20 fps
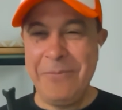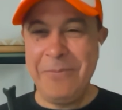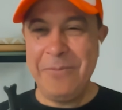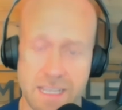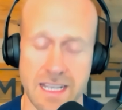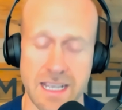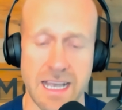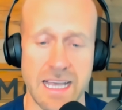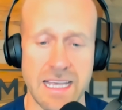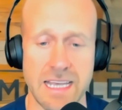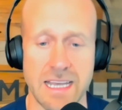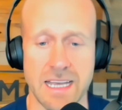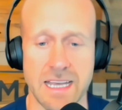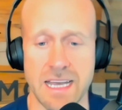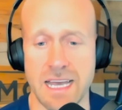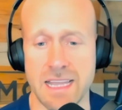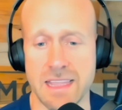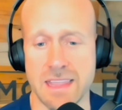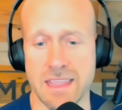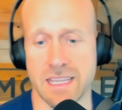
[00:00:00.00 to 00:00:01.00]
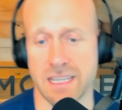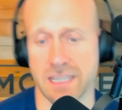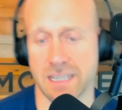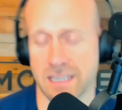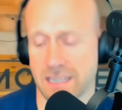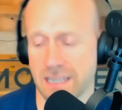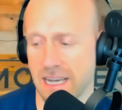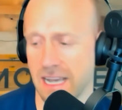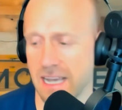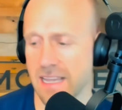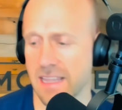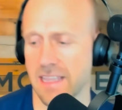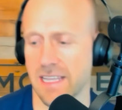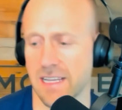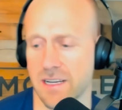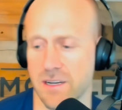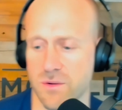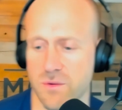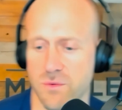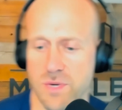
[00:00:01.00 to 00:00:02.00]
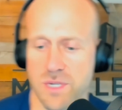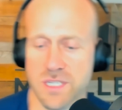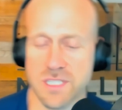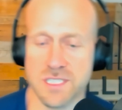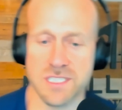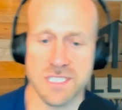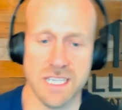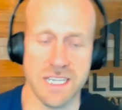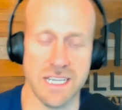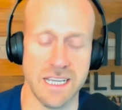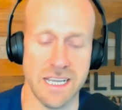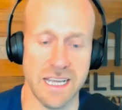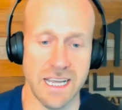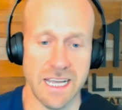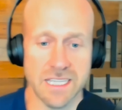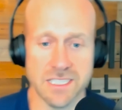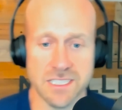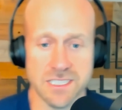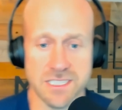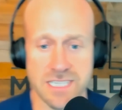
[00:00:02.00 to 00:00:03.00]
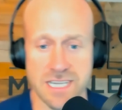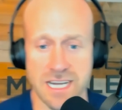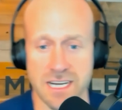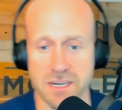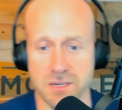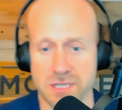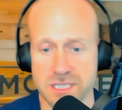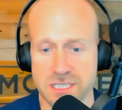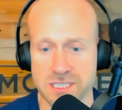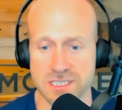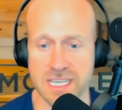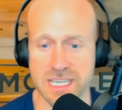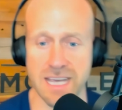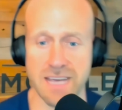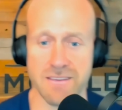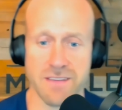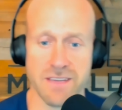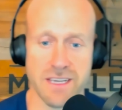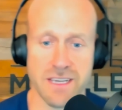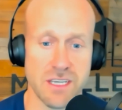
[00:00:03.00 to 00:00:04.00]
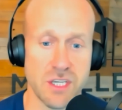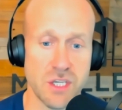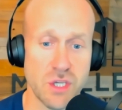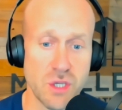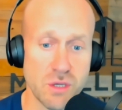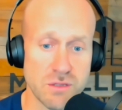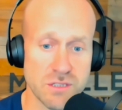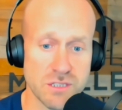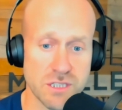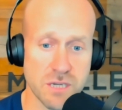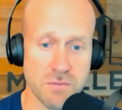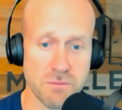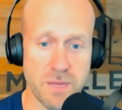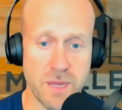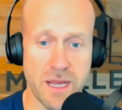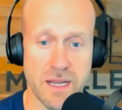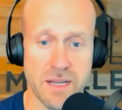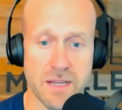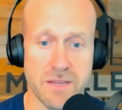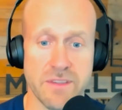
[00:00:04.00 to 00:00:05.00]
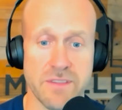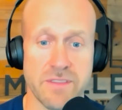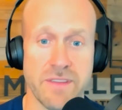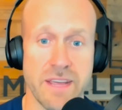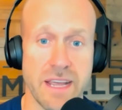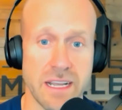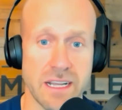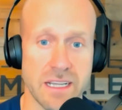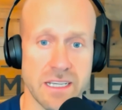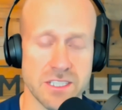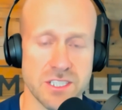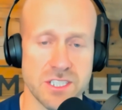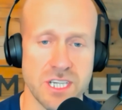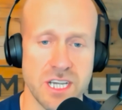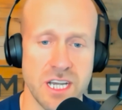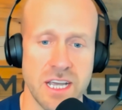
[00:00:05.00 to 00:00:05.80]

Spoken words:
I think real estate agents, title agents have a huge competitive advantage